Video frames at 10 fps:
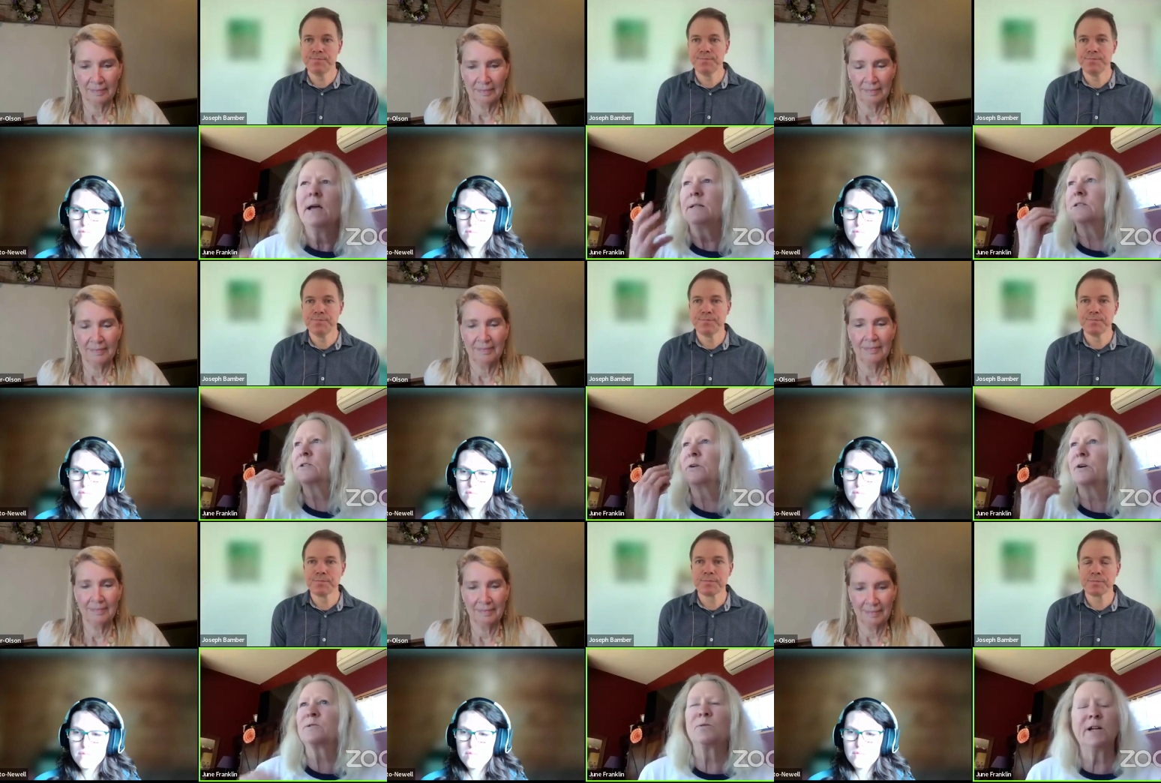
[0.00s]
Speaker 1: It still
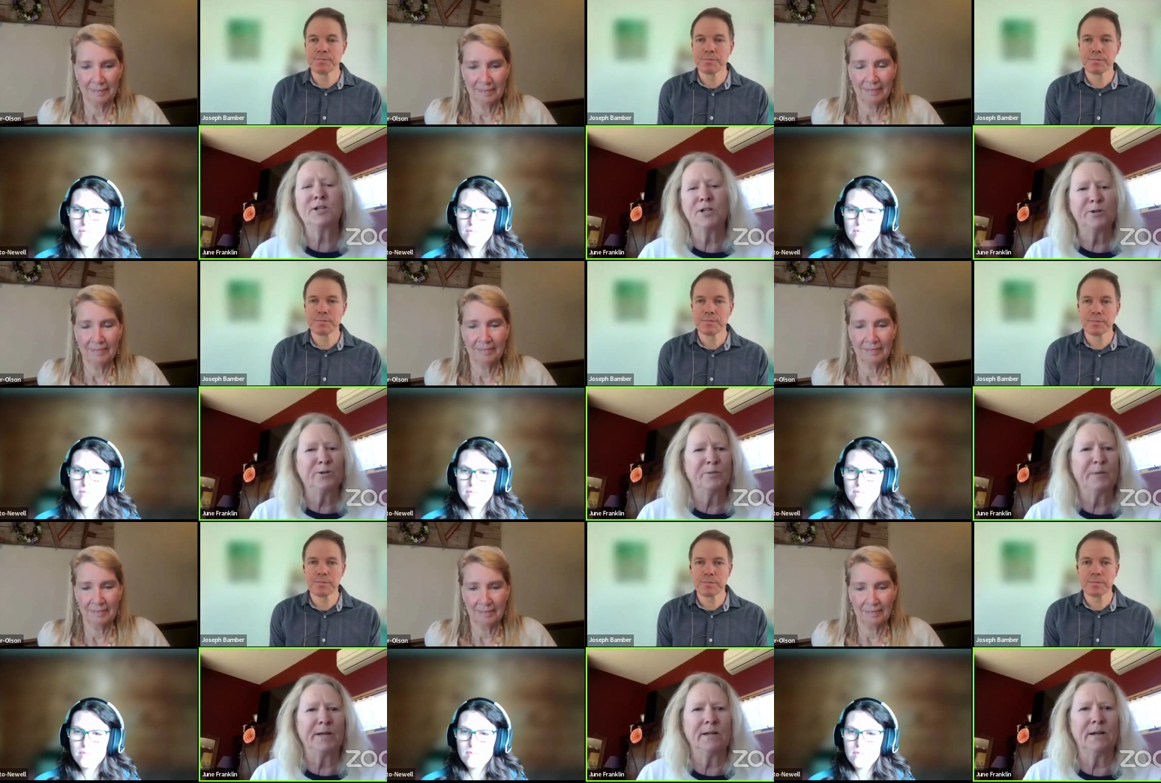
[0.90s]
hurts when I chew,
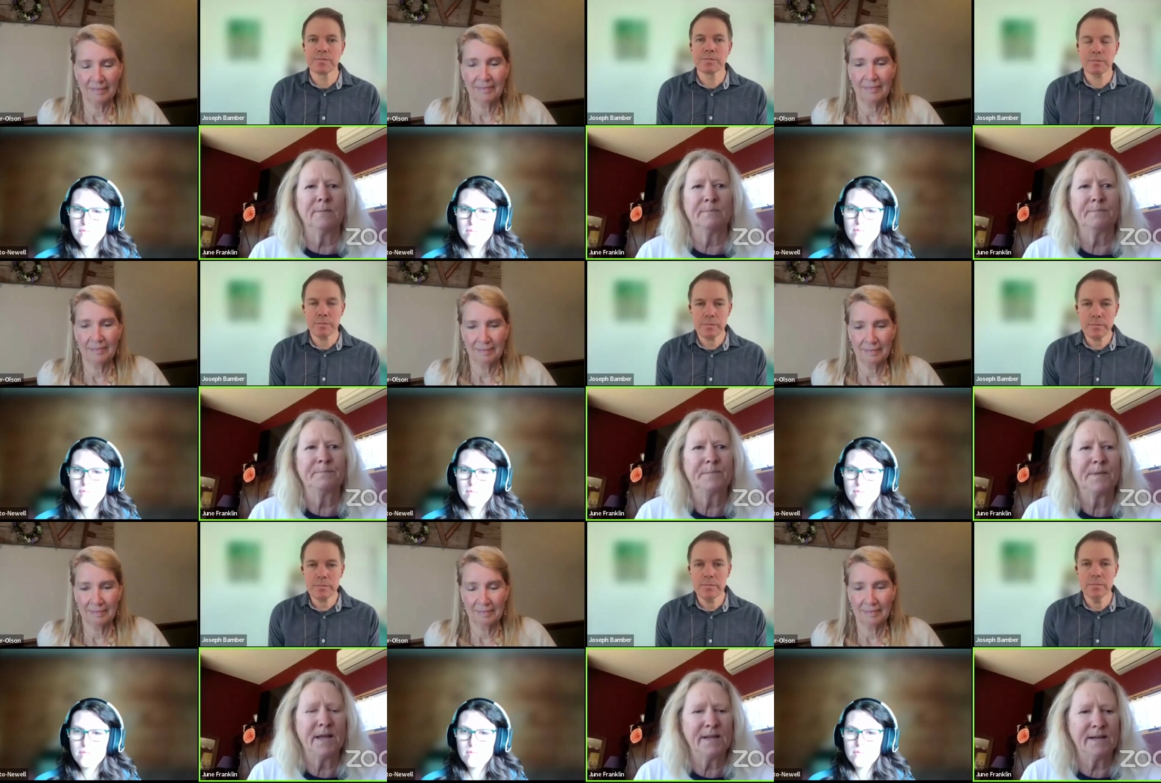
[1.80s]
but um,
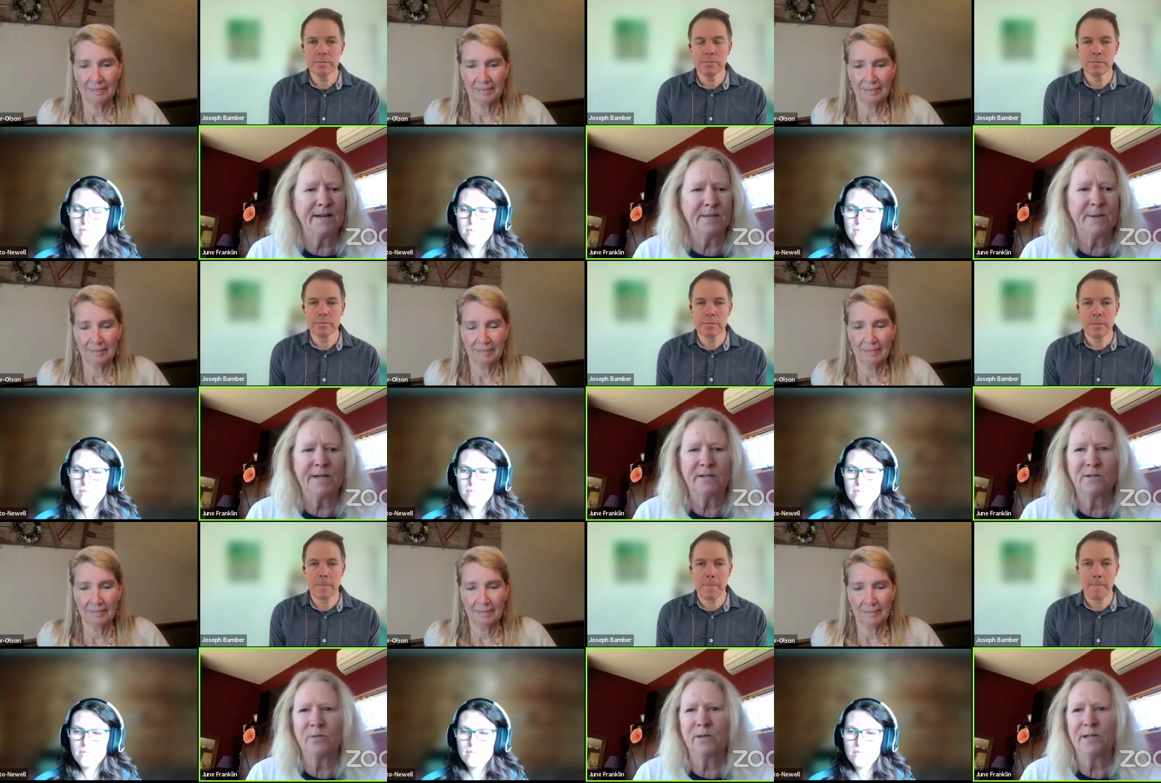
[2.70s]
I think I can make it
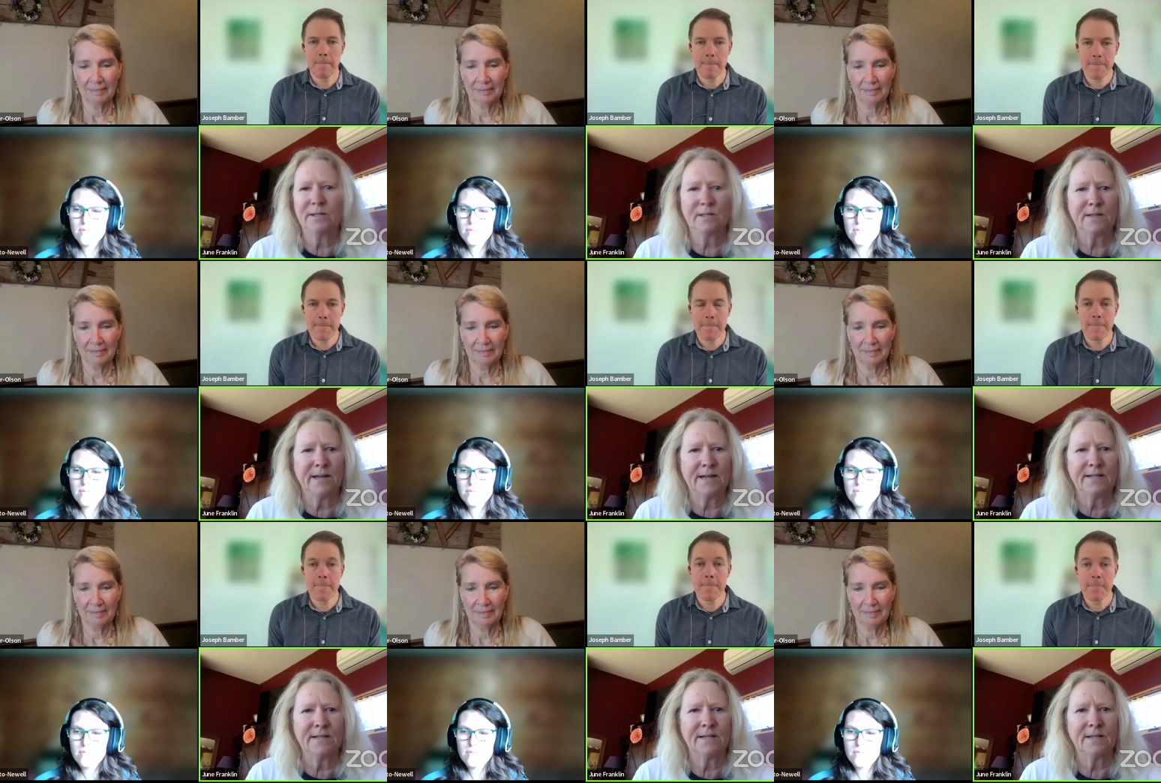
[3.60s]
two weeks till I
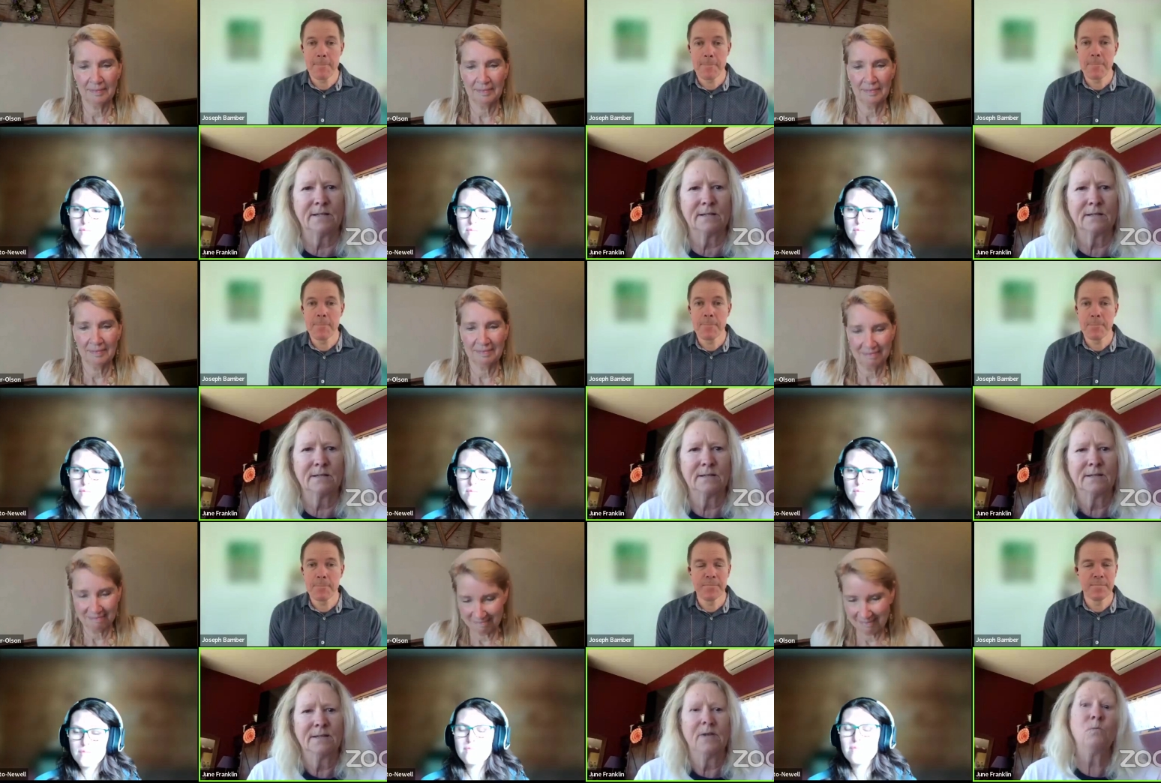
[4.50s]
get to the dentist
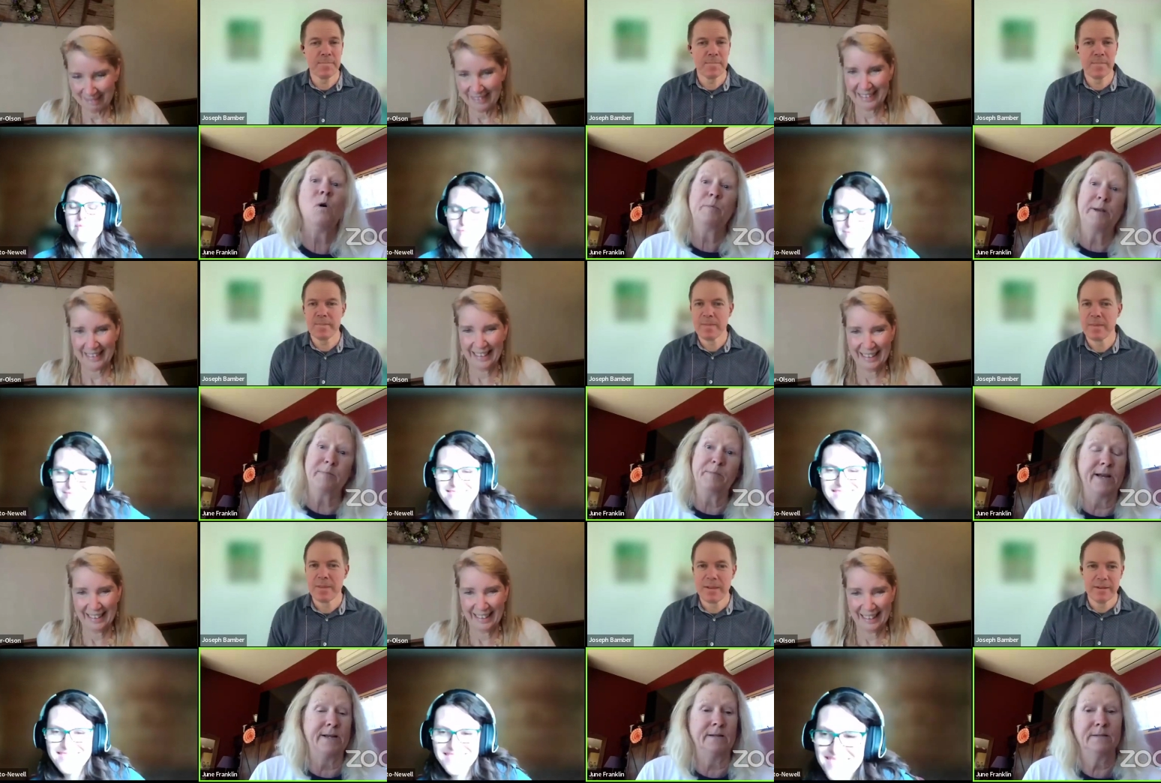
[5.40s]
and won't be in
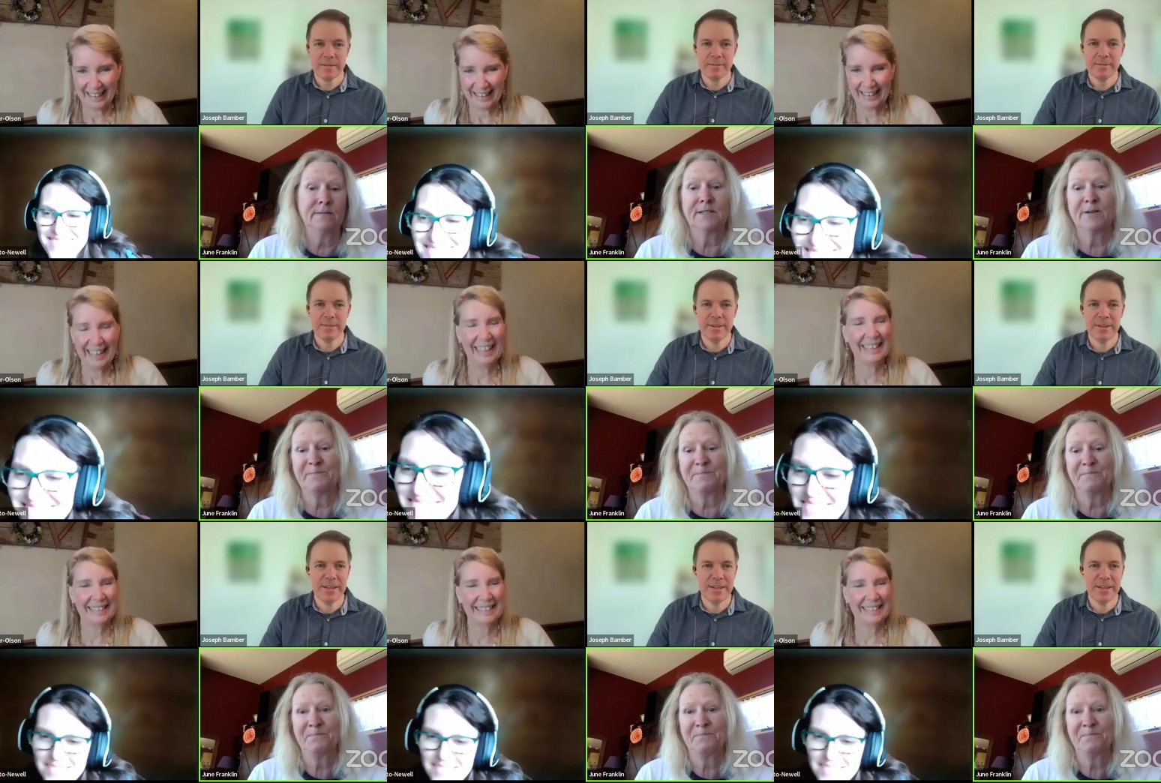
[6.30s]
pain. So